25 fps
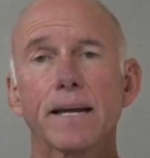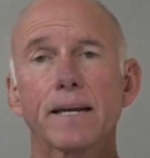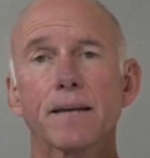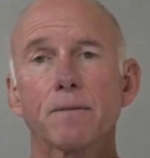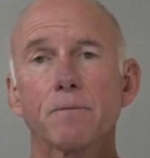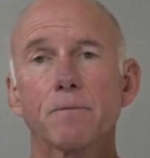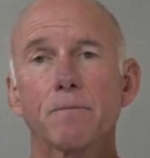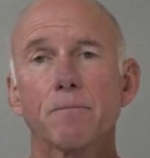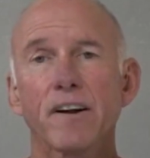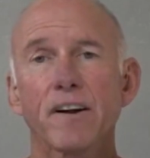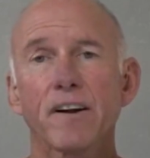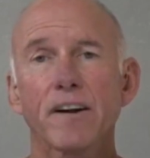
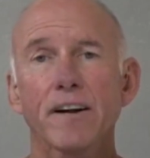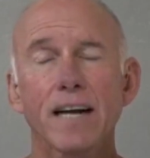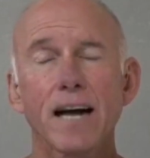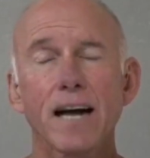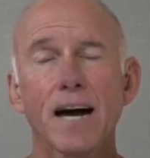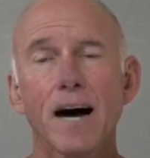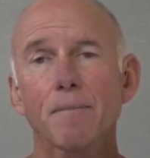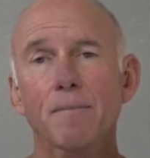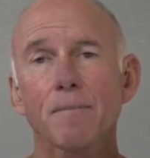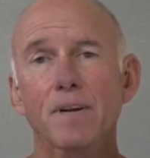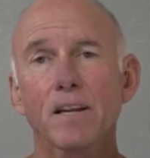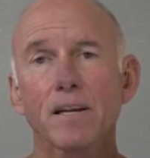And
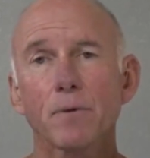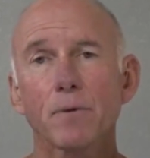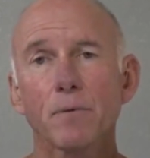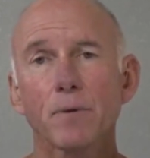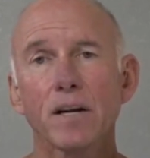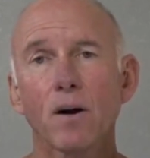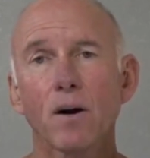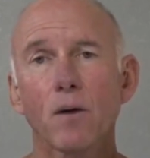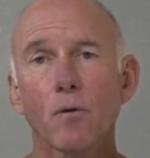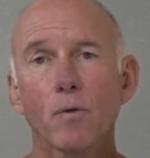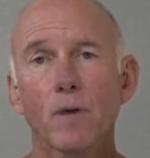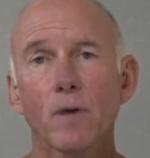very
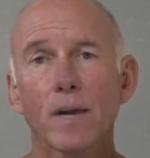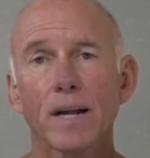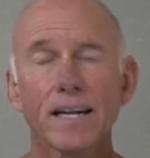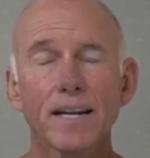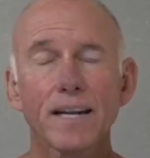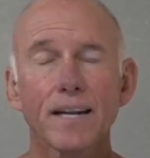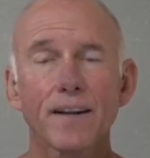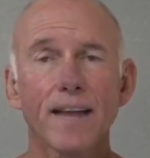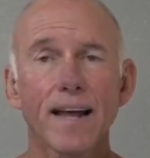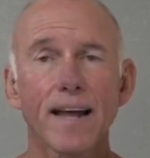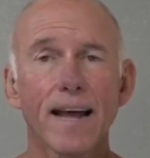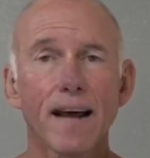commonly we don't
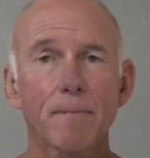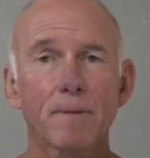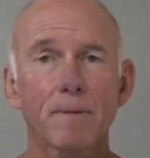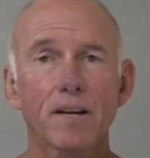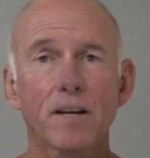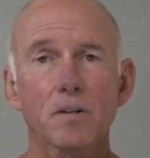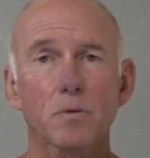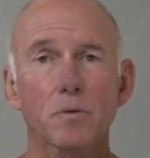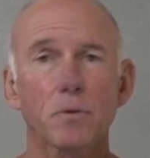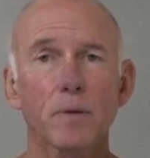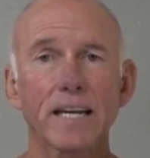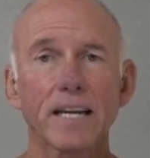run into
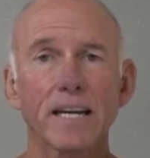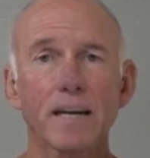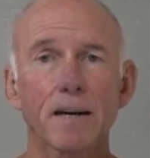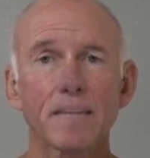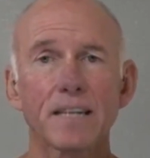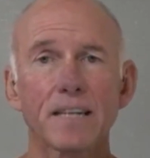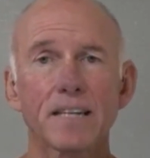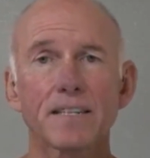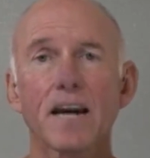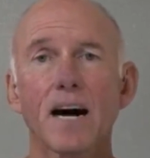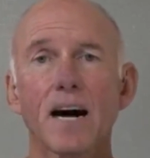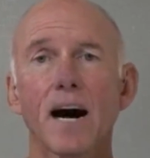that because we
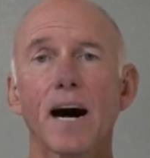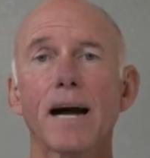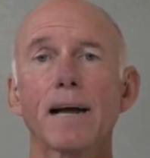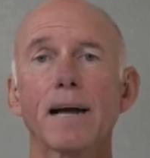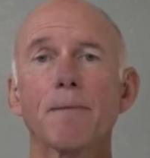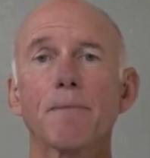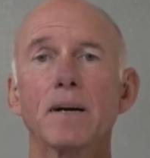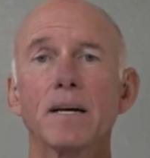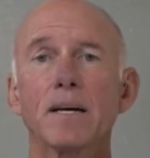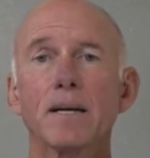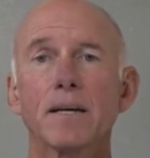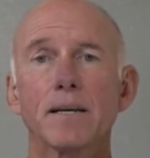get them in
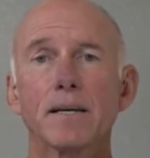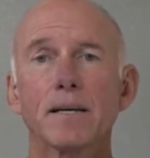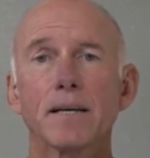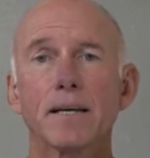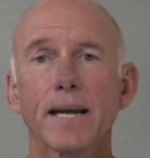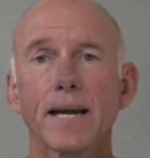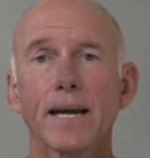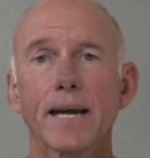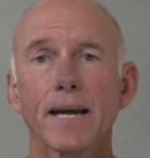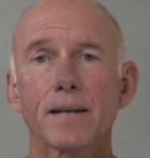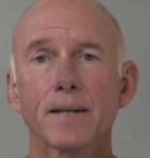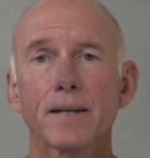time
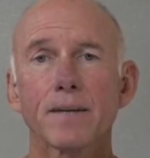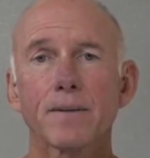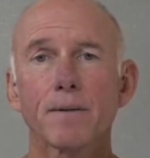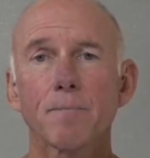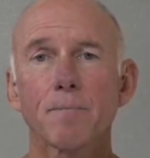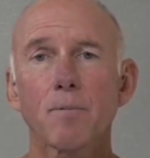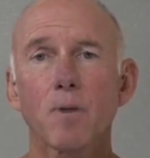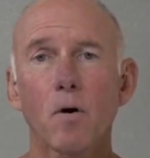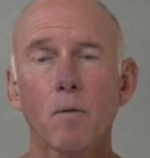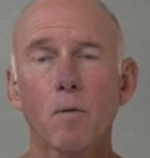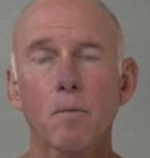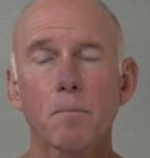
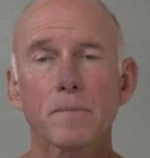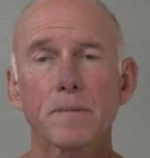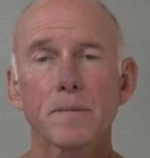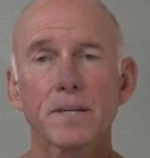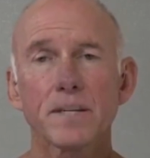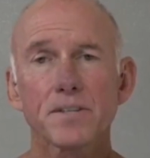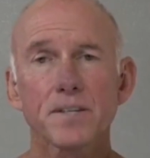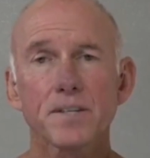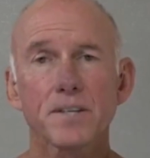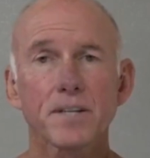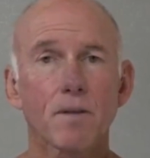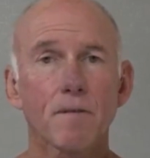and the
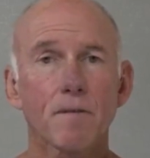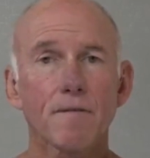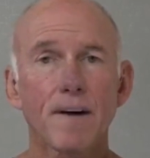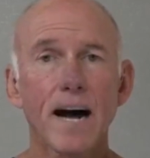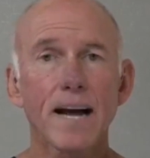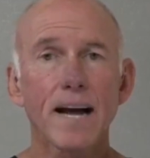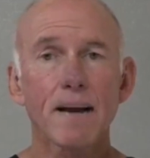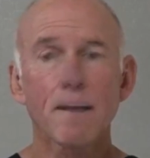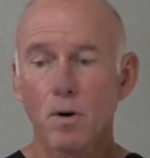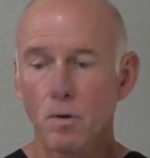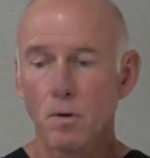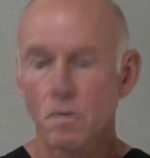pulp is
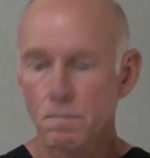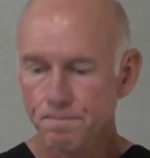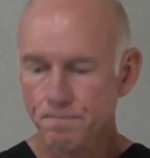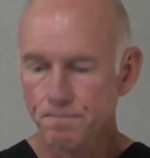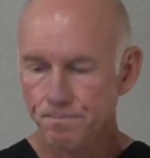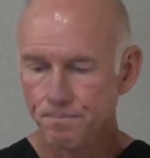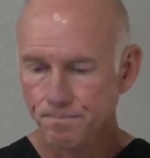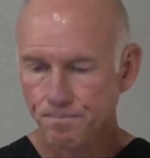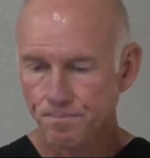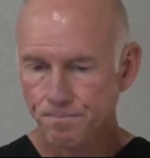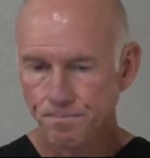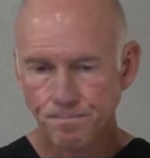still viable.
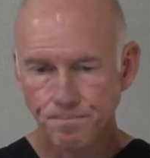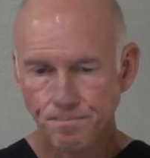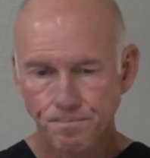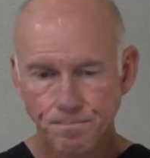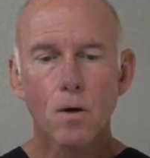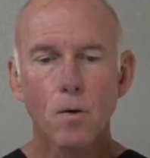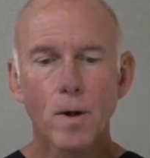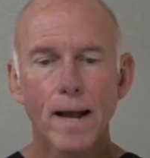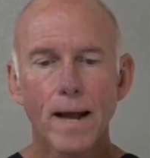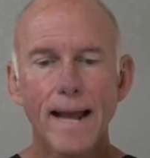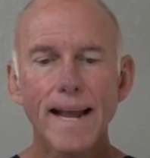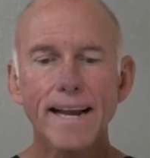
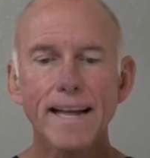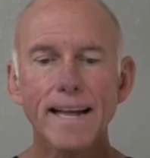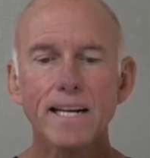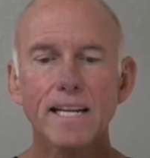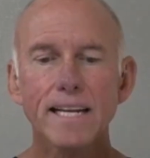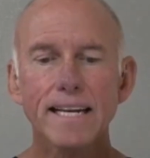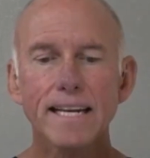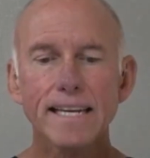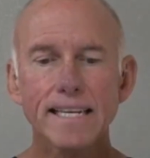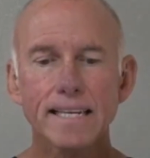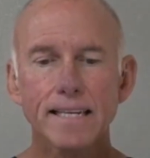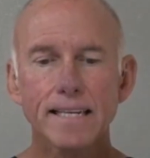So
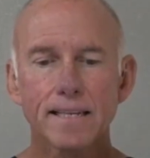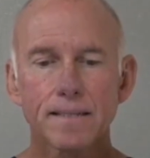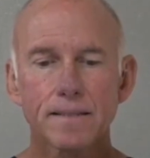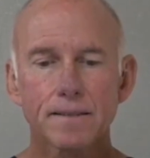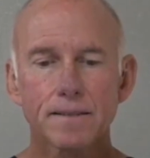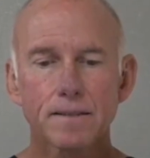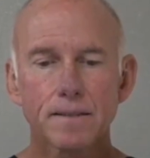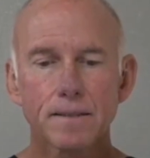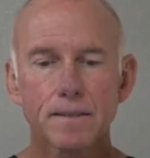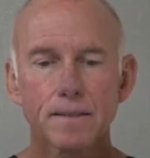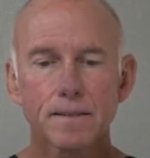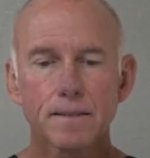
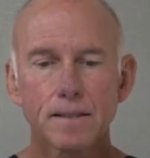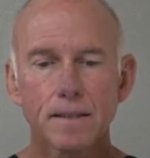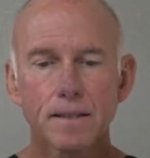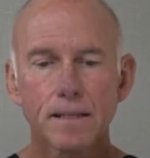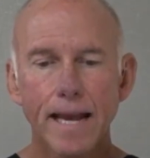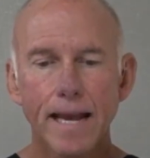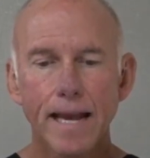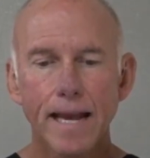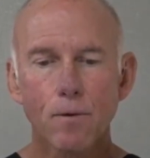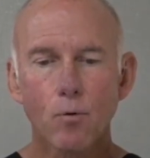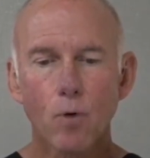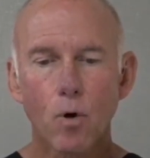Haley
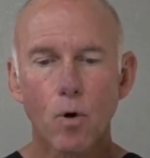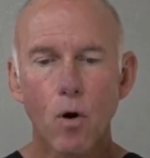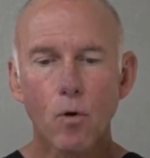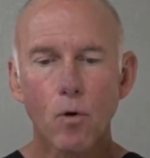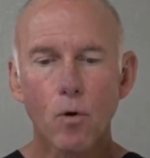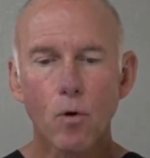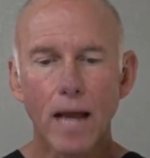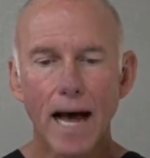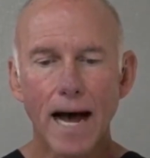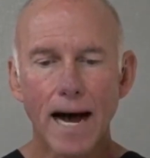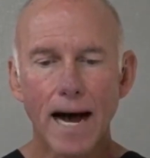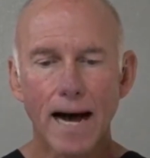
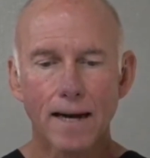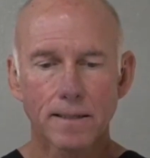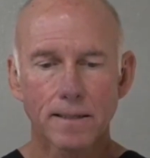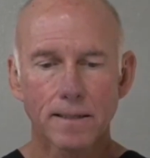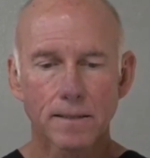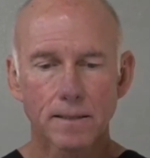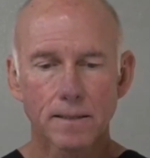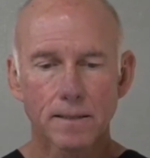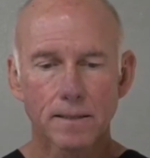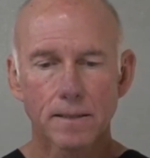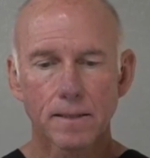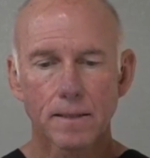
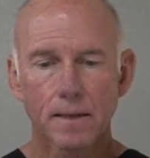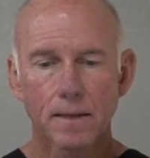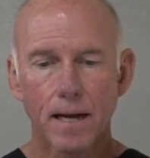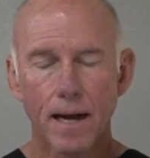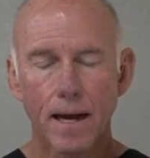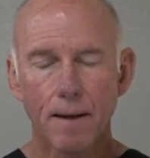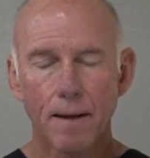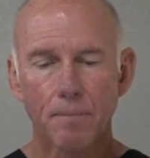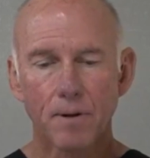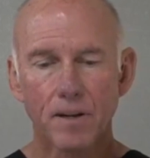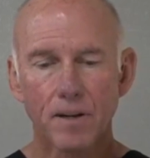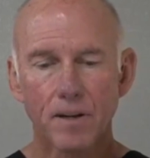Arola,
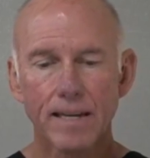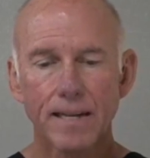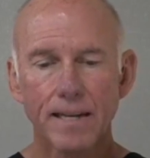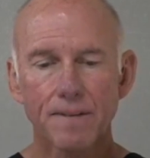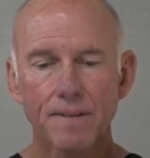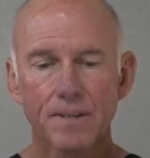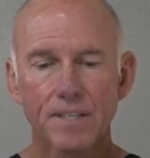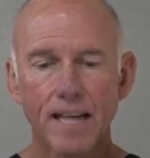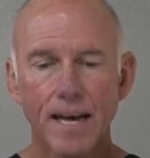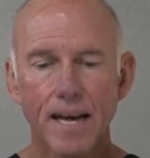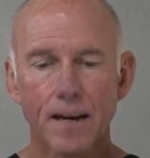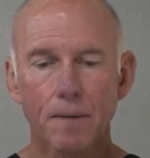I
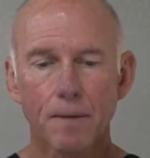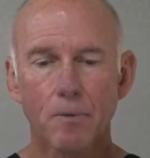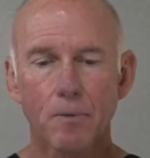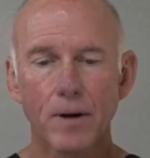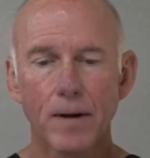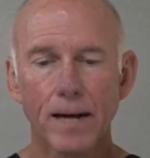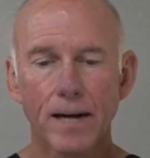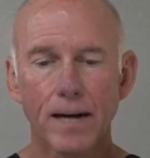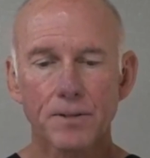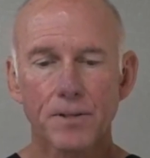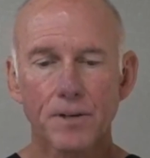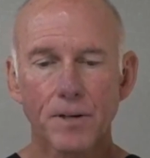believe is how
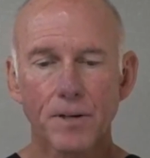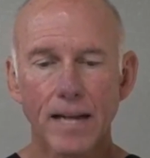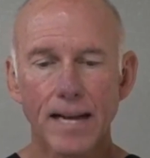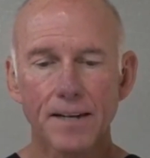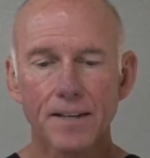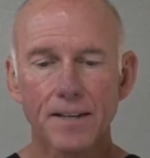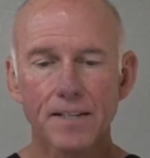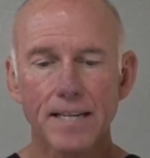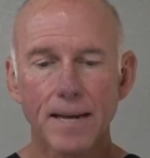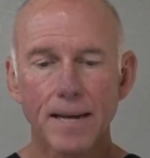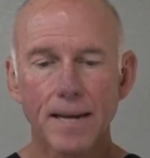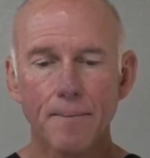to pronounce
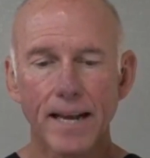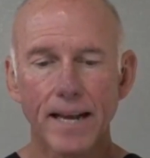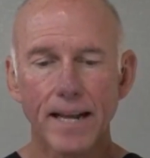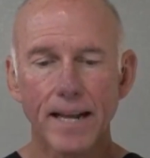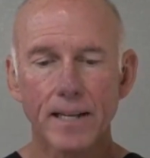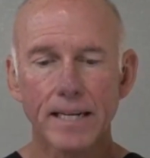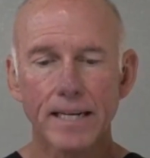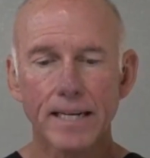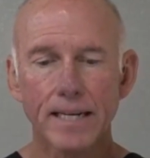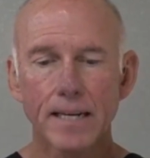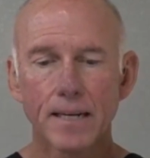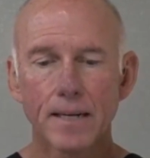your last name,
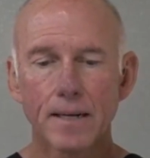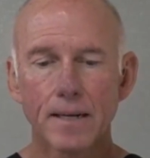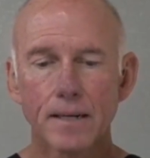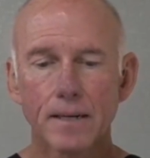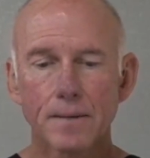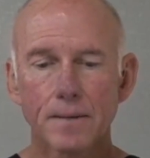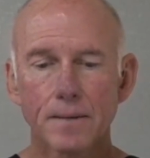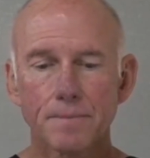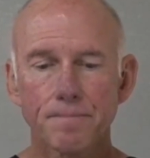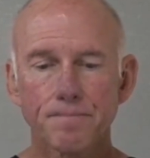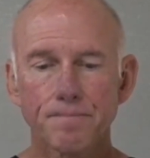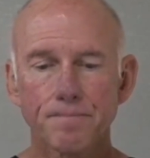Haley.
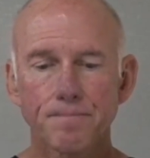